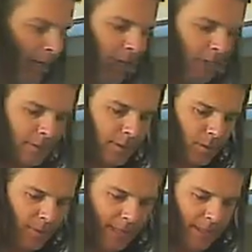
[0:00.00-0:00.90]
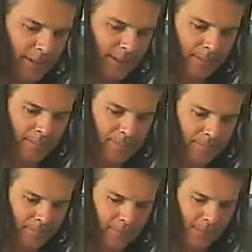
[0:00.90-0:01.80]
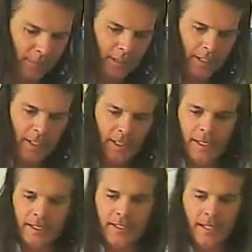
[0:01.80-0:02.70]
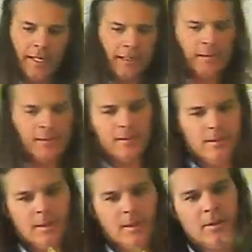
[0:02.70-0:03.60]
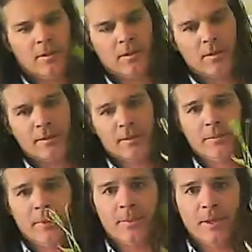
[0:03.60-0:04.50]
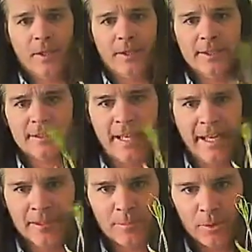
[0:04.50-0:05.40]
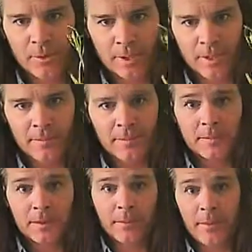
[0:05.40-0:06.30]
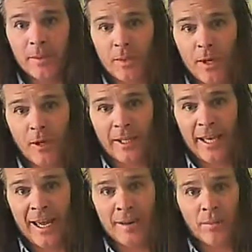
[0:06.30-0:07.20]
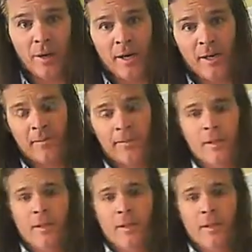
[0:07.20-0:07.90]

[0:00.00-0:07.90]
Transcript: Also went out there and got, some people call this sarsaparilla. Some people call it cat briar.